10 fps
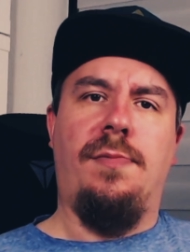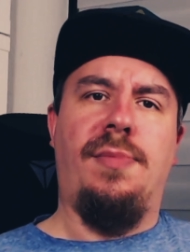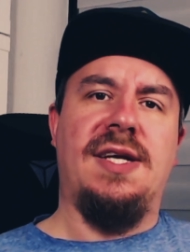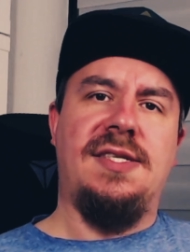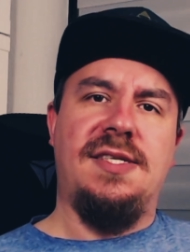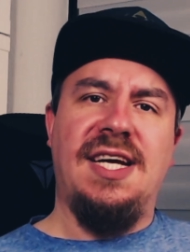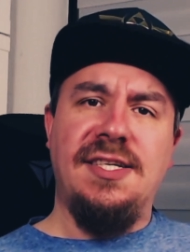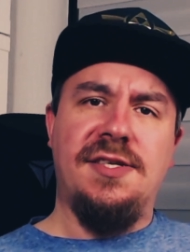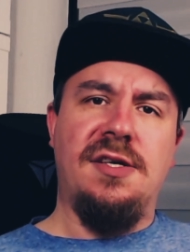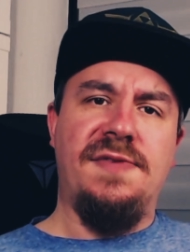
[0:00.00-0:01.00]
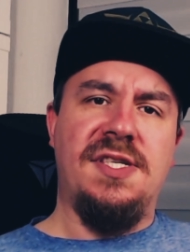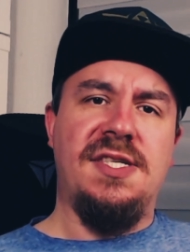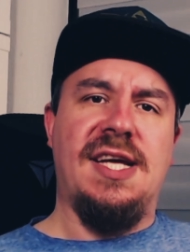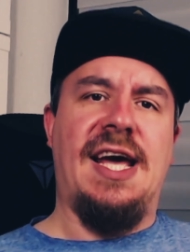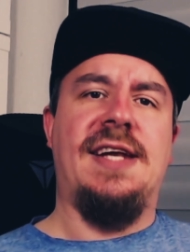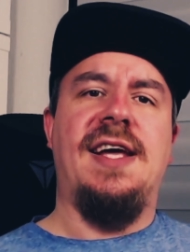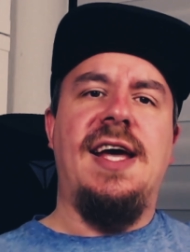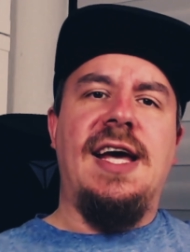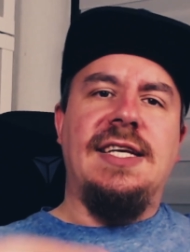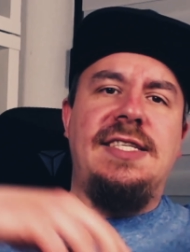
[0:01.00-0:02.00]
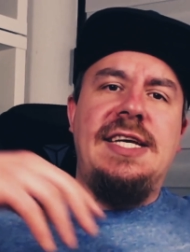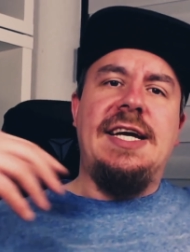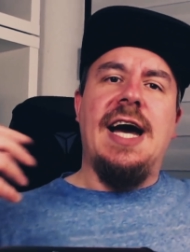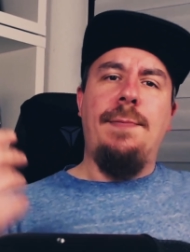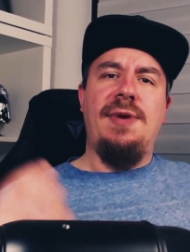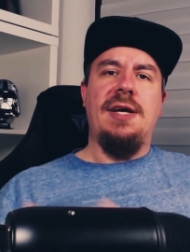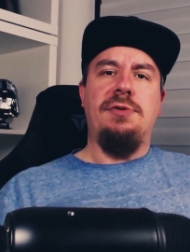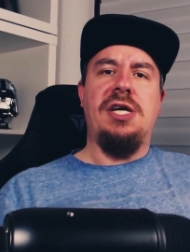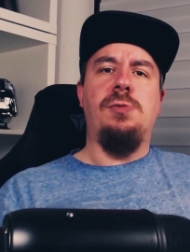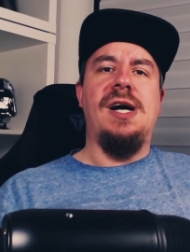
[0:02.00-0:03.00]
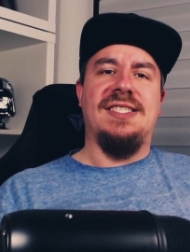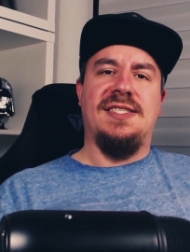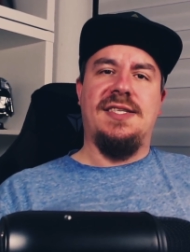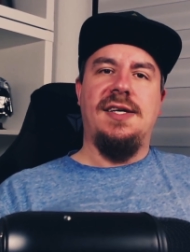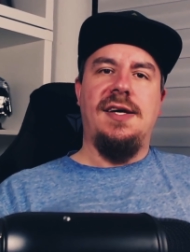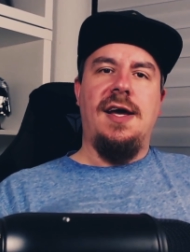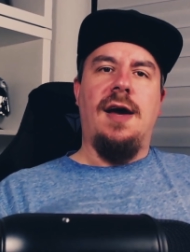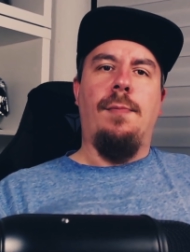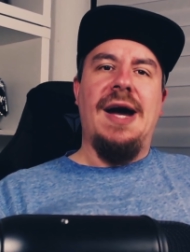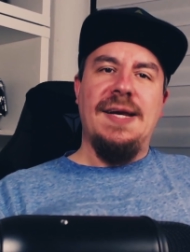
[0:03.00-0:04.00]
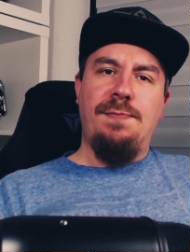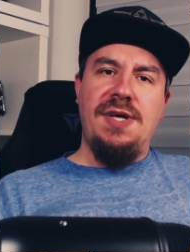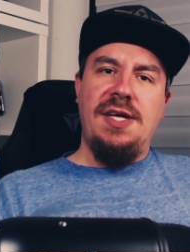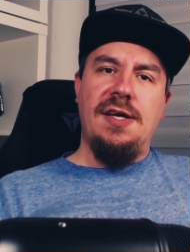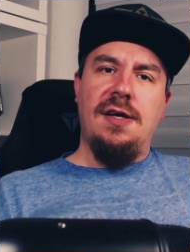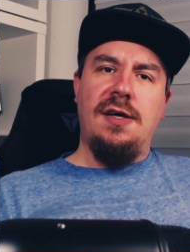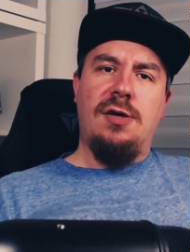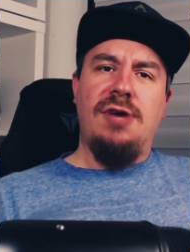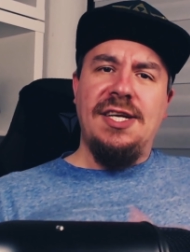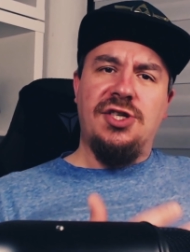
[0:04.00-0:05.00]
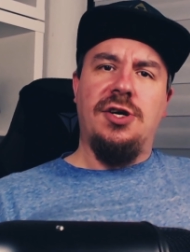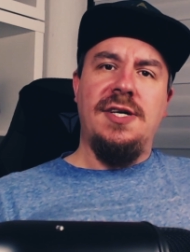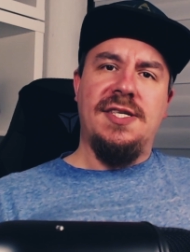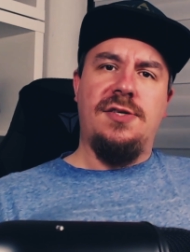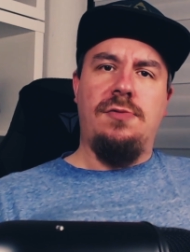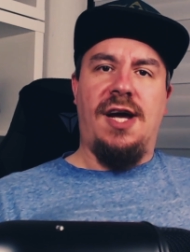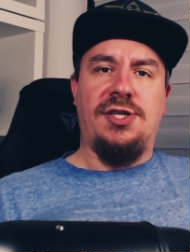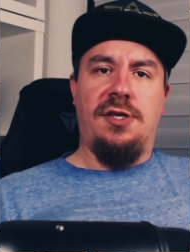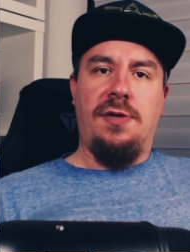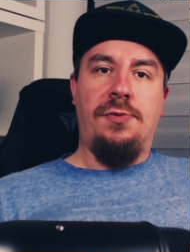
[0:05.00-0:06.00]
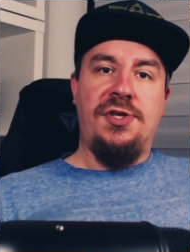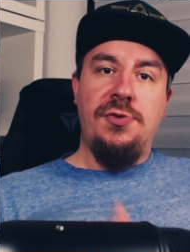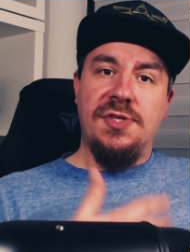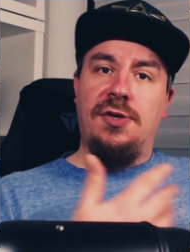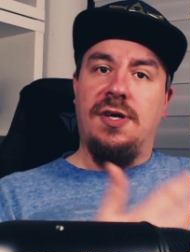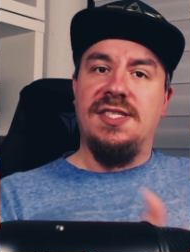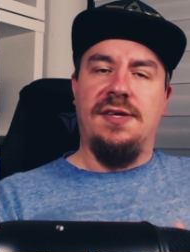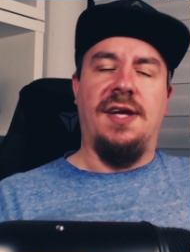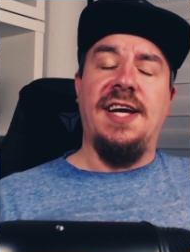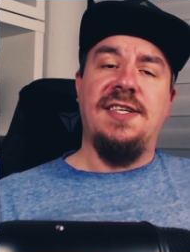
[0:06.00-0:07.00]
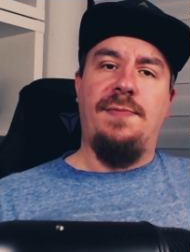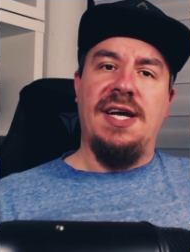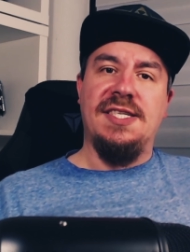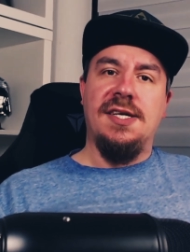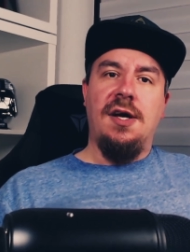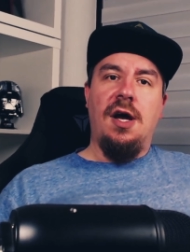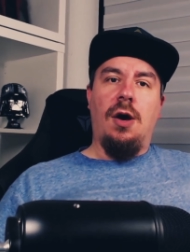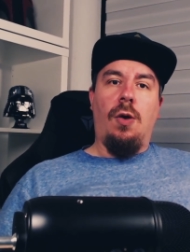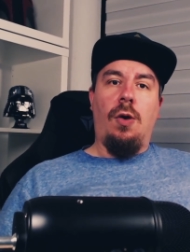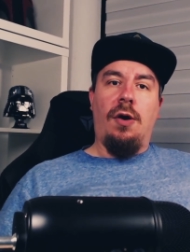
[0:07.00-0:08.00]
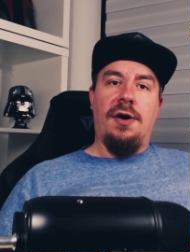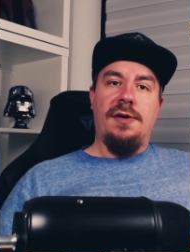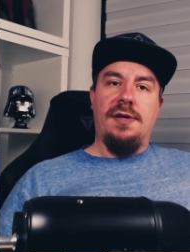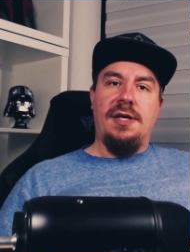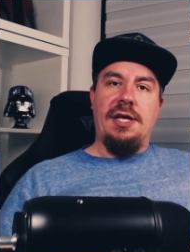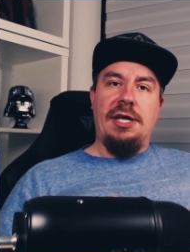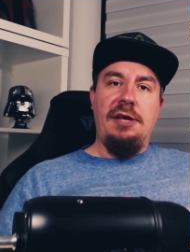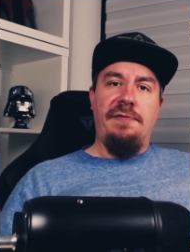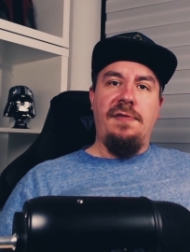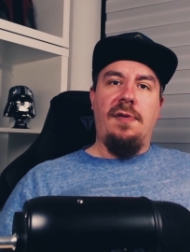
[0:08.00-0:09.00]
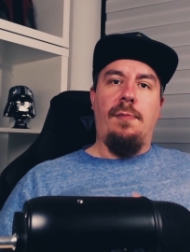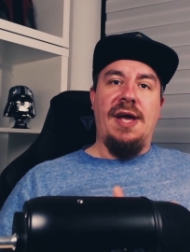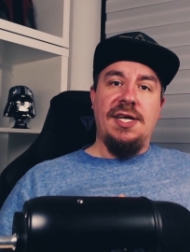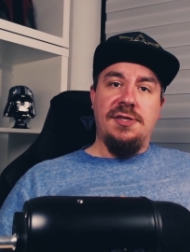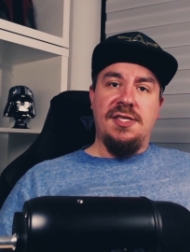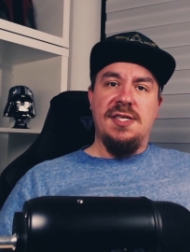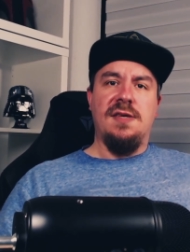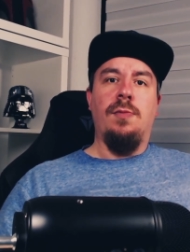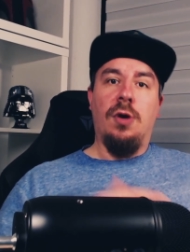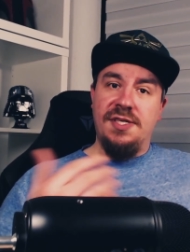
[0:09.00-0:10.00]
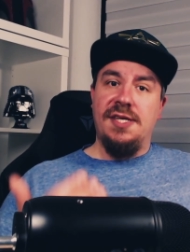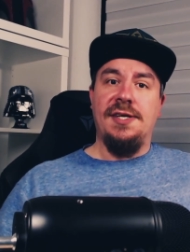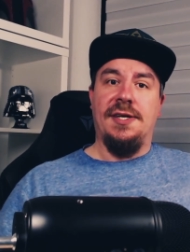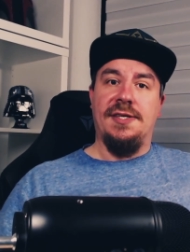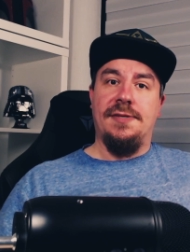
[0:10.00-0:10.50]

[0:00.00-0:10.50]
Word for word: but data services and decoupling requests might be a great choice to actually reduce costs on your database or even make your system more resilient.